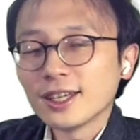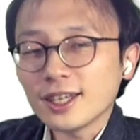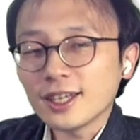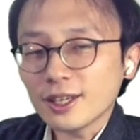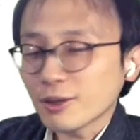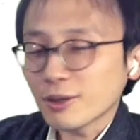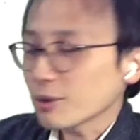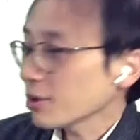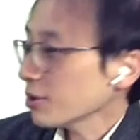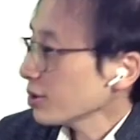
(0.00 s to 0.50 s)

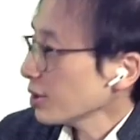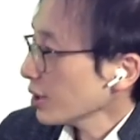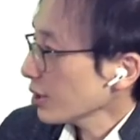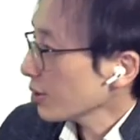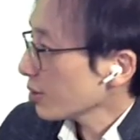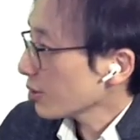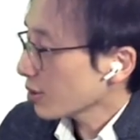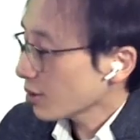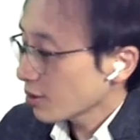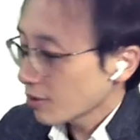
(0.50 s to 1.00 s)

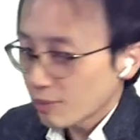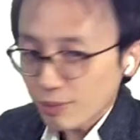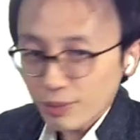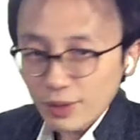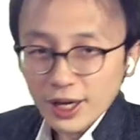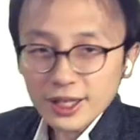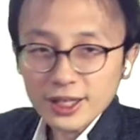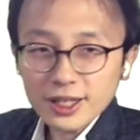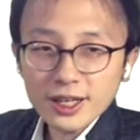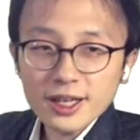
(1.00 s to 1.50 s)
including
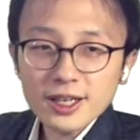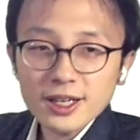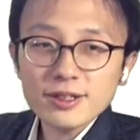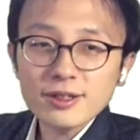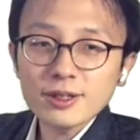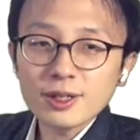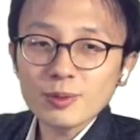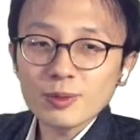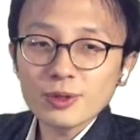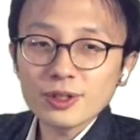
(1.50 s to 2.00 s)

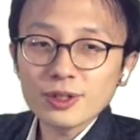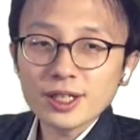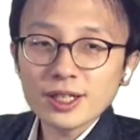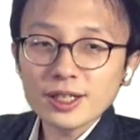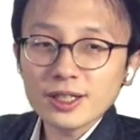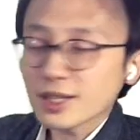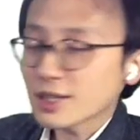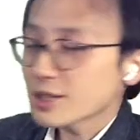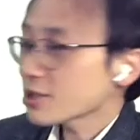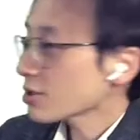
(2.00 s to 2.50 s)
binarized
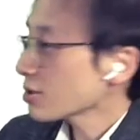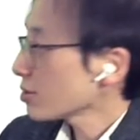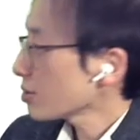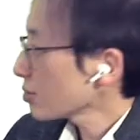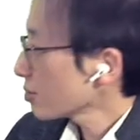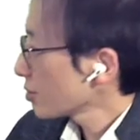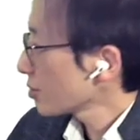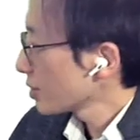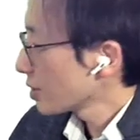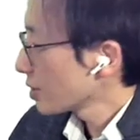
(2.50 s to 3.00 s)

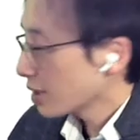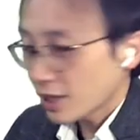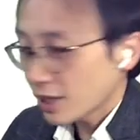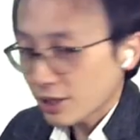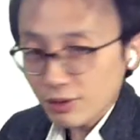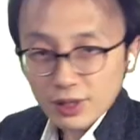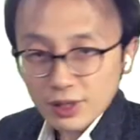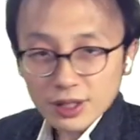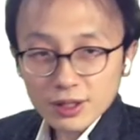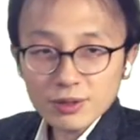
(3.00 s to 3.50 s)
representation.
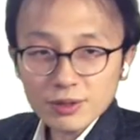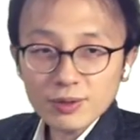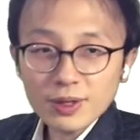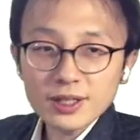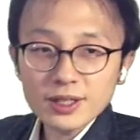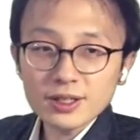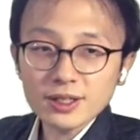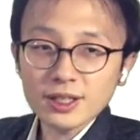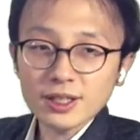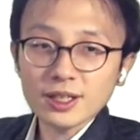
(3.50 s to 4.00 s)
And next
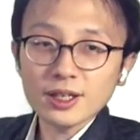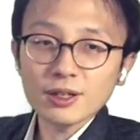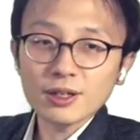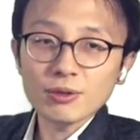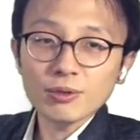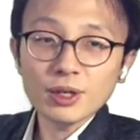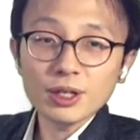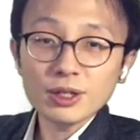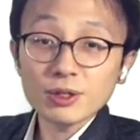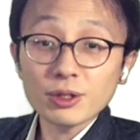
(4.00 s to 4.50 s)
one
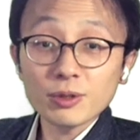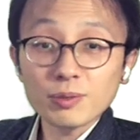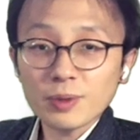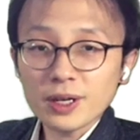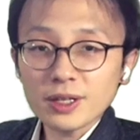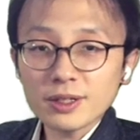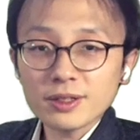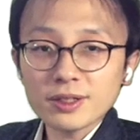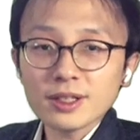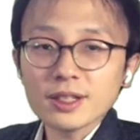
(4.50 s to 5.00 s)
is weight
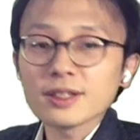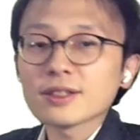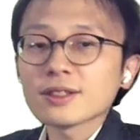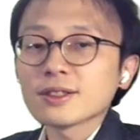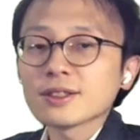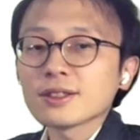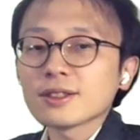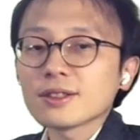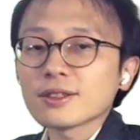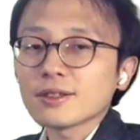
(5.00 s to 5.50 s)

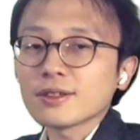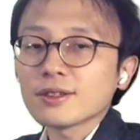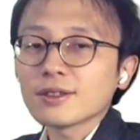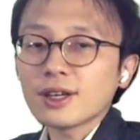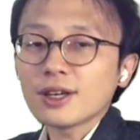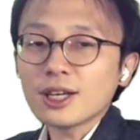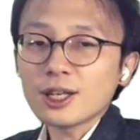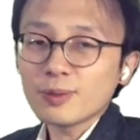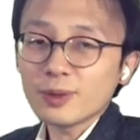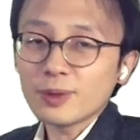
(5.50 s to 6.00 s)
sparseness, so
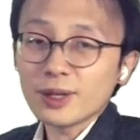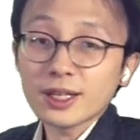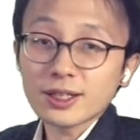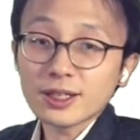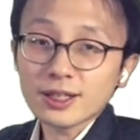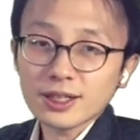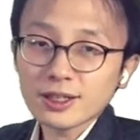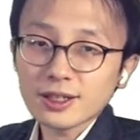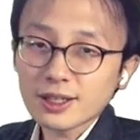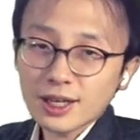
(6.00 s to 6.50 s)

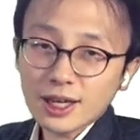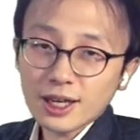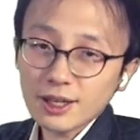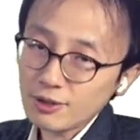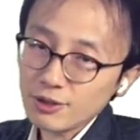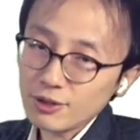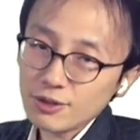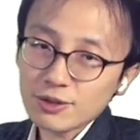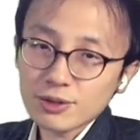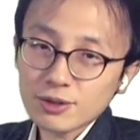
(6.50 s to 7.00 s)
eliminated
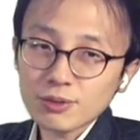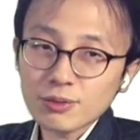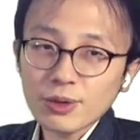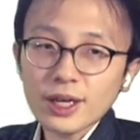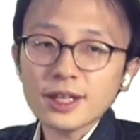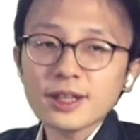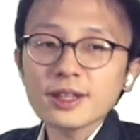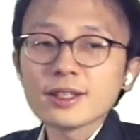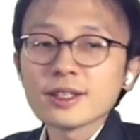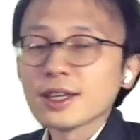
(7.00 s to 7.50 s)
unused
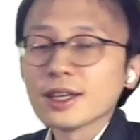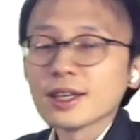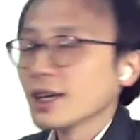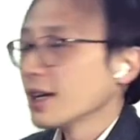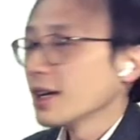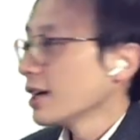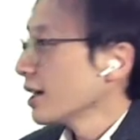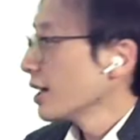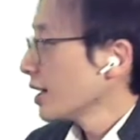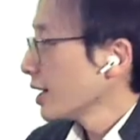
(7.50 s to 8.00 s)
weight.
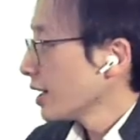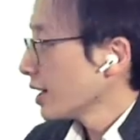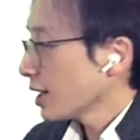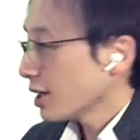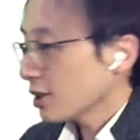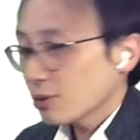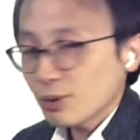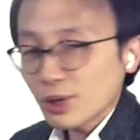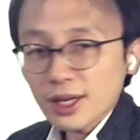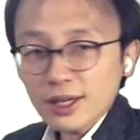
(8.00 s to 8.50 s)

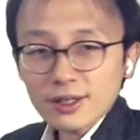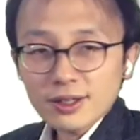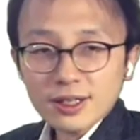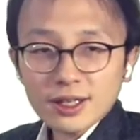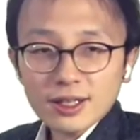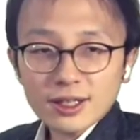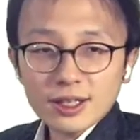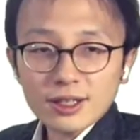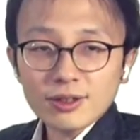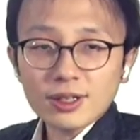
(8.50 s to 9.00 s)
And we
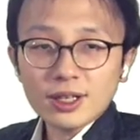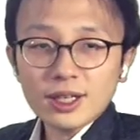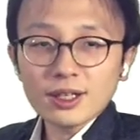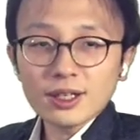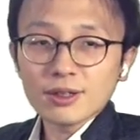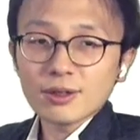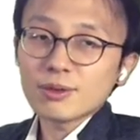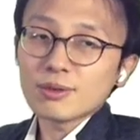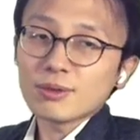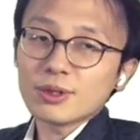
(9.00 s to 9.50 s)
extended
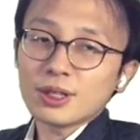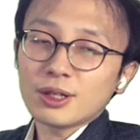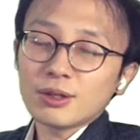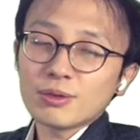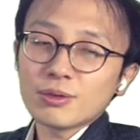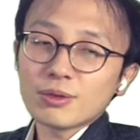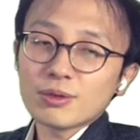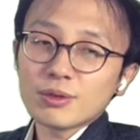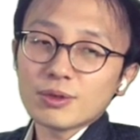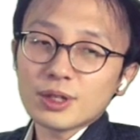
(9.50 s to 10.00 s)
it to the
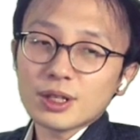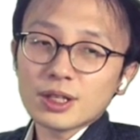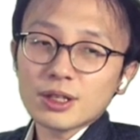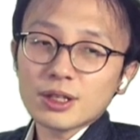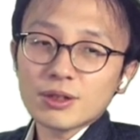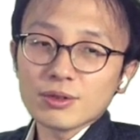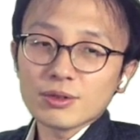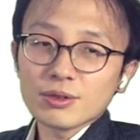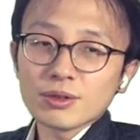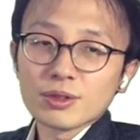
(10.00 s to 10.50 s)
2 to the
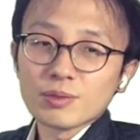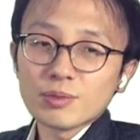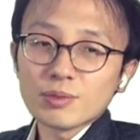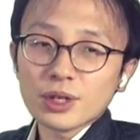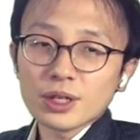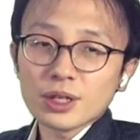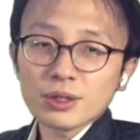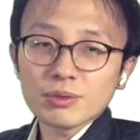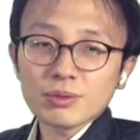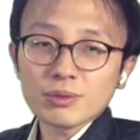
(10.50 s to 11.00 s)
q's
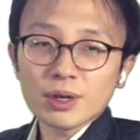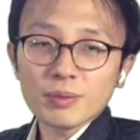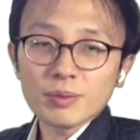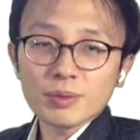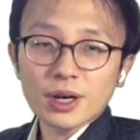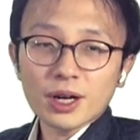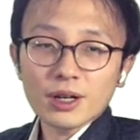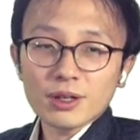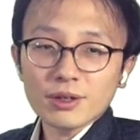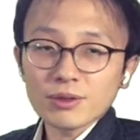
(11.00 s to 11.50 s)
+1
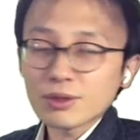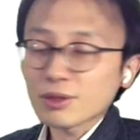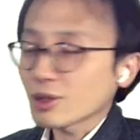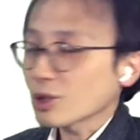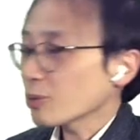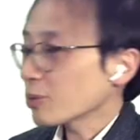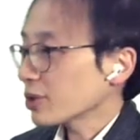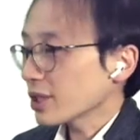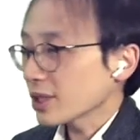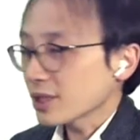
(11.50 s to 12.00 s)
valued
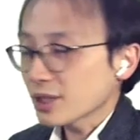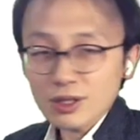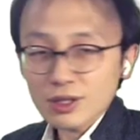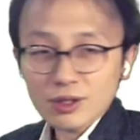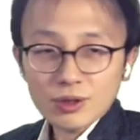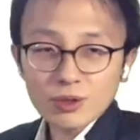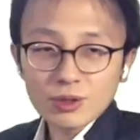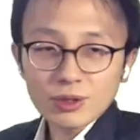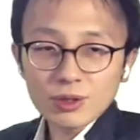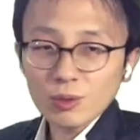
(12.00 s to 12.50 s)

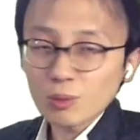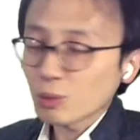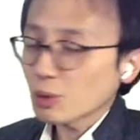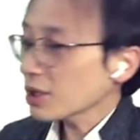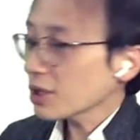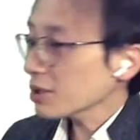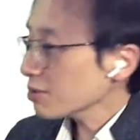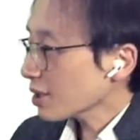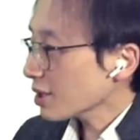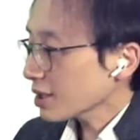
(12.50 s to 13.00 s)
representation. So
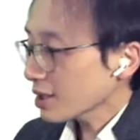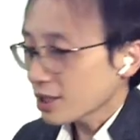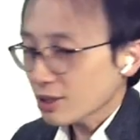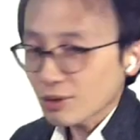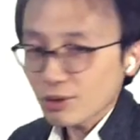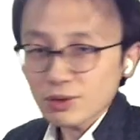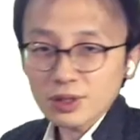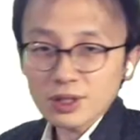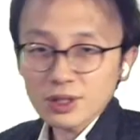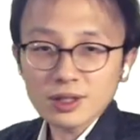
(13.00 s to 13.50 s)
+1
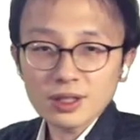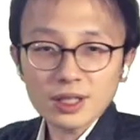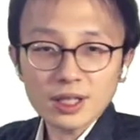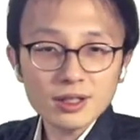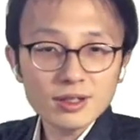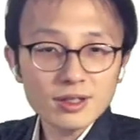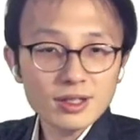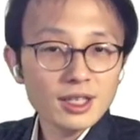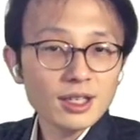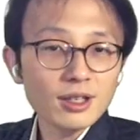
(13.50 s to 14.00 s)
denotes it
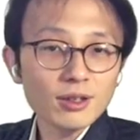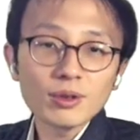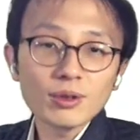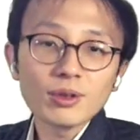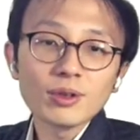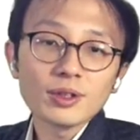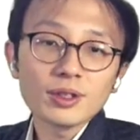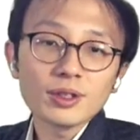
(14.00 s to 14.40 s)
as 0,